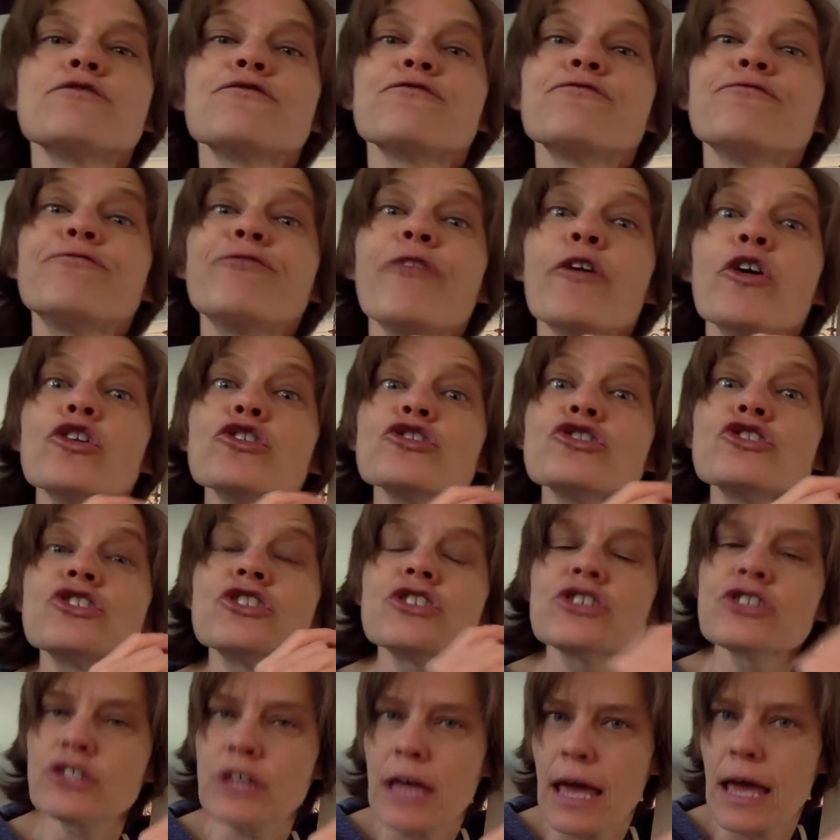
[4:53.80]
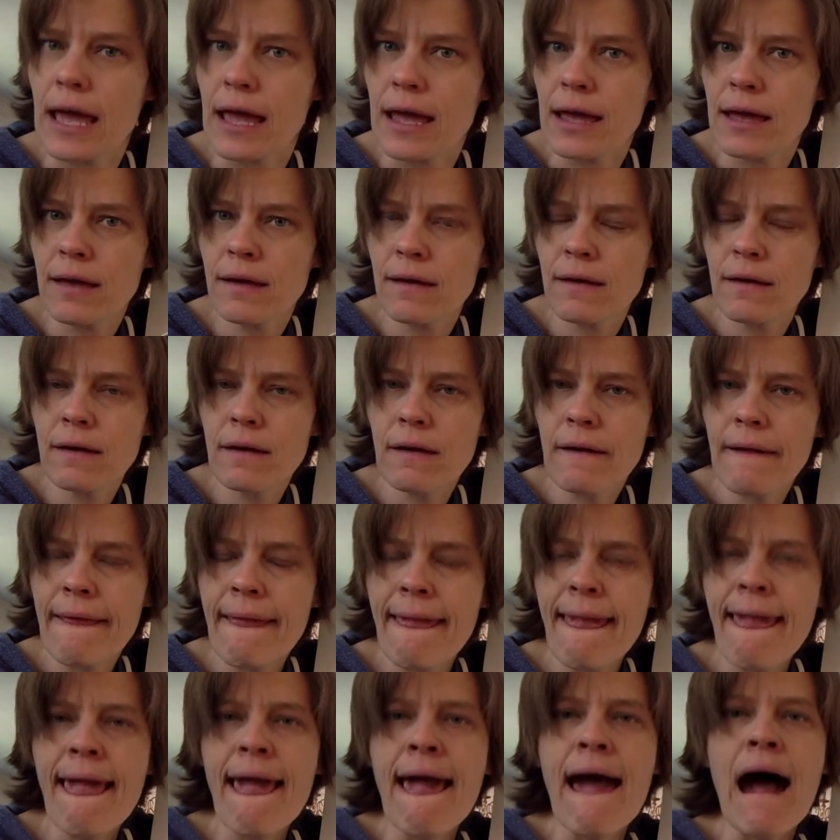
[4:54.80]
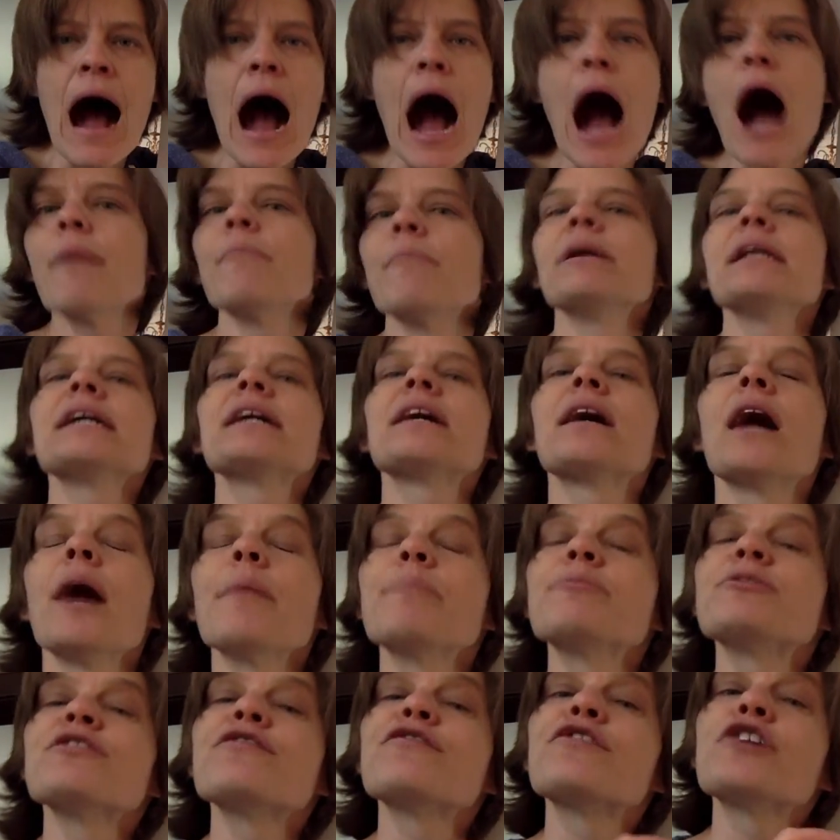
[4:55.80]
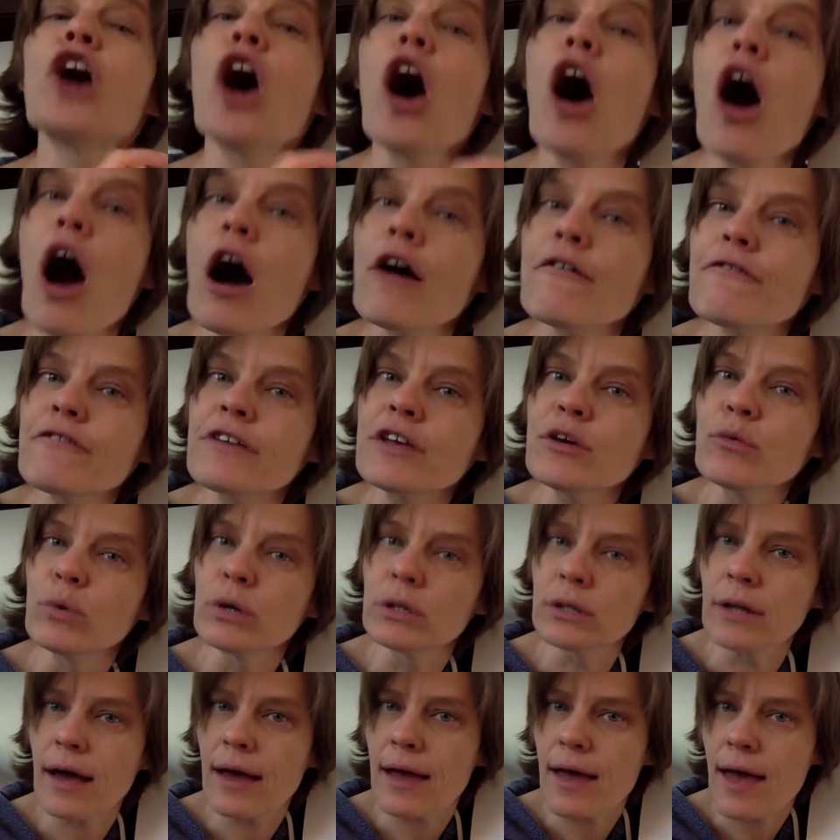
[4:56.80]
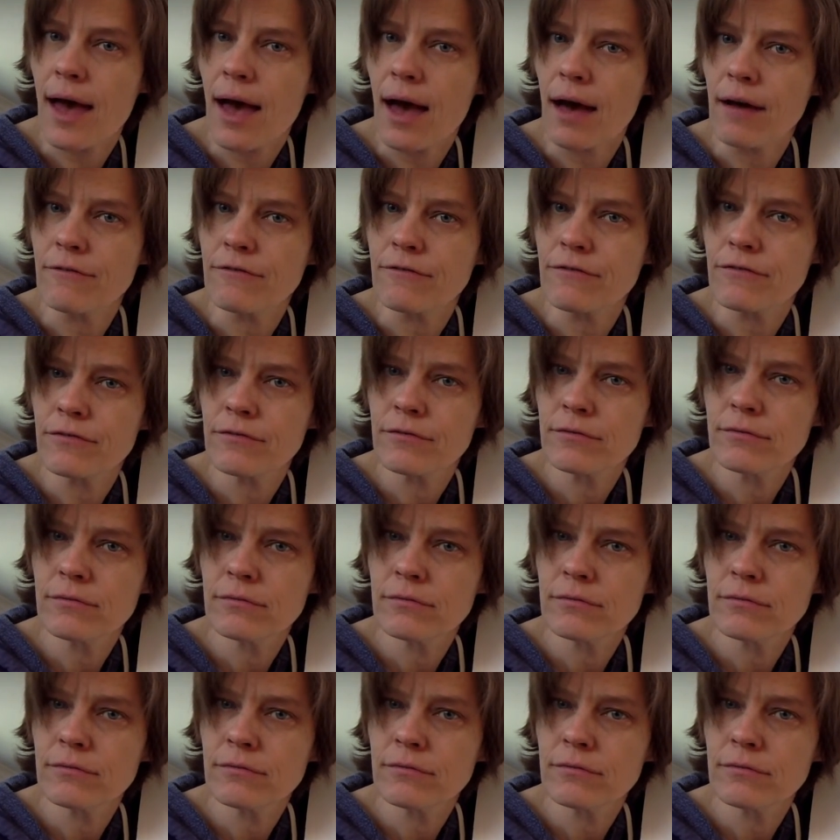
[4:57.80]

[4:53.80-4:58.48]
first say, how many cups of coffee will I have?